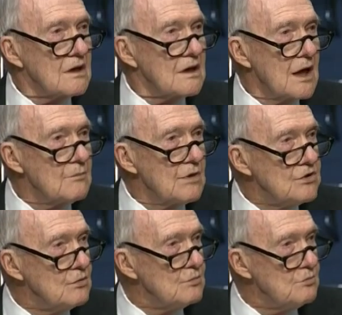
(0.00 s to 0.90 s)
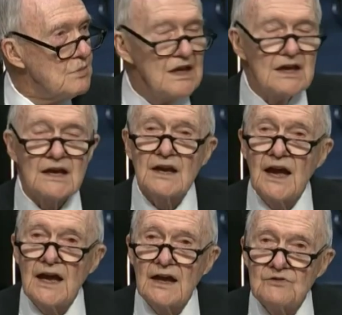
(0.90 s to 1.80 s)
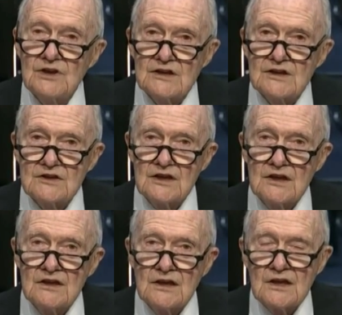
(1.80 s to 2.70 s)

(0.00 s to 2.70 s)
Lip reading: I'm a human being and I have dignity.